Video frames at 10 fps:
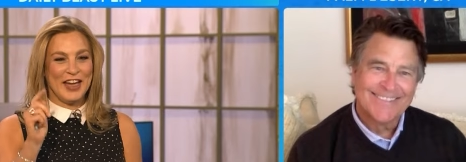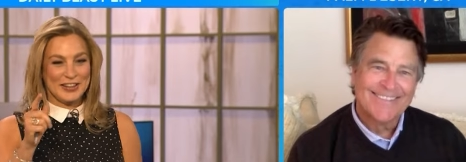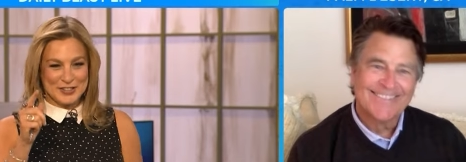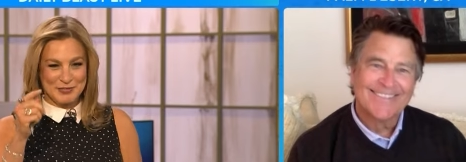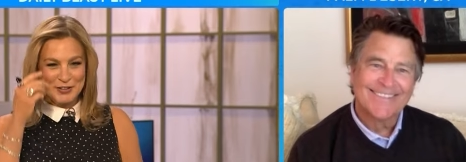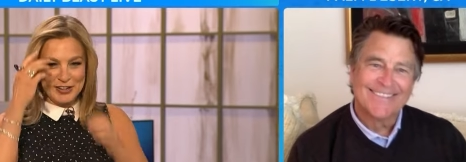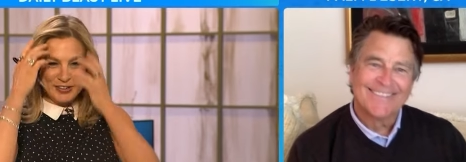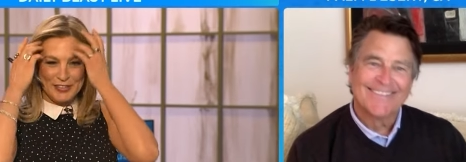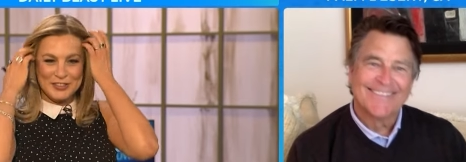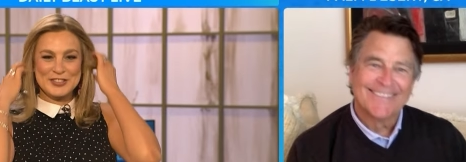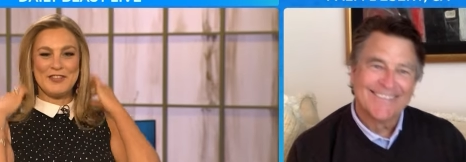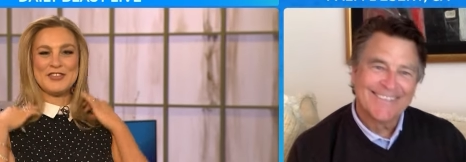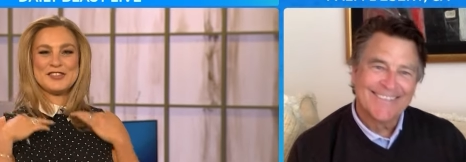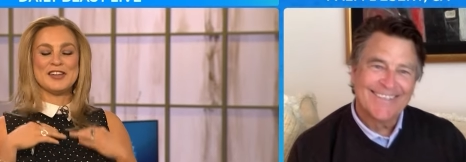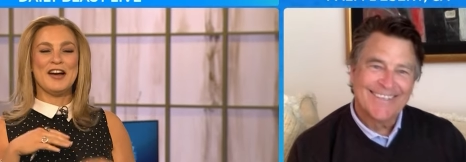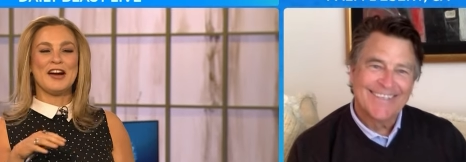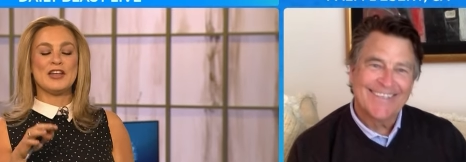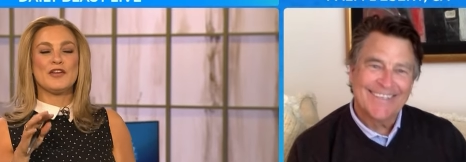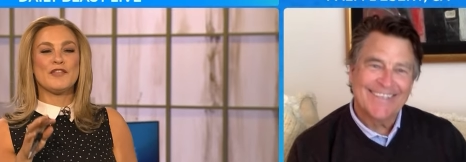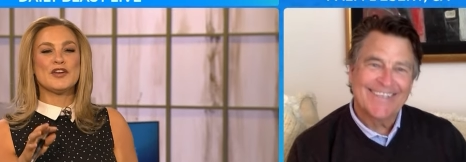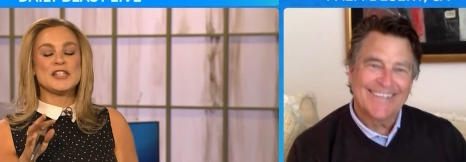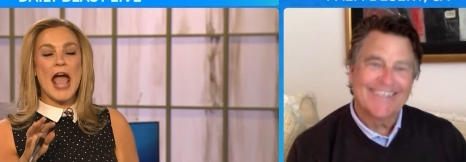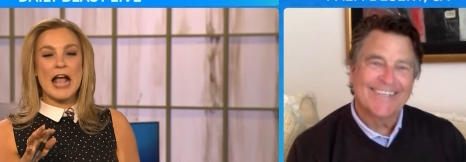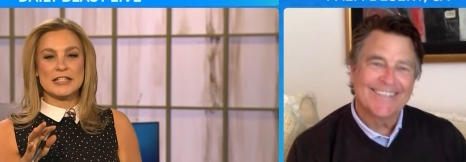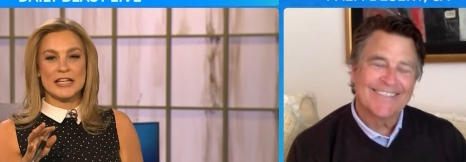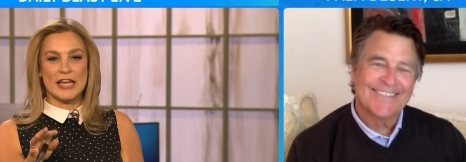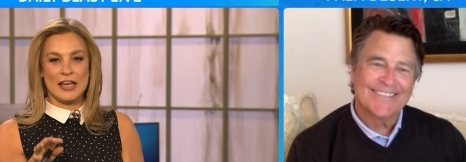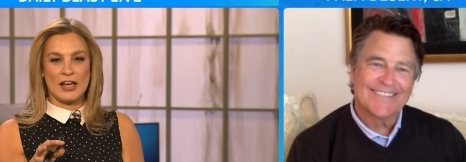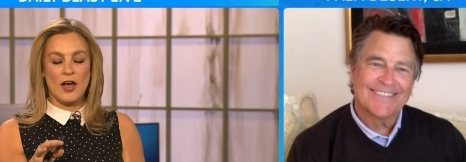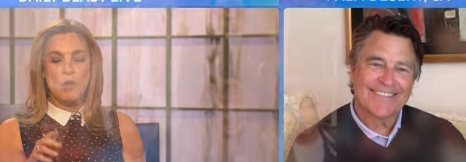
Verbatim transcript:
Speaker 1: That's more you than Jefferson. All right, your first acting gig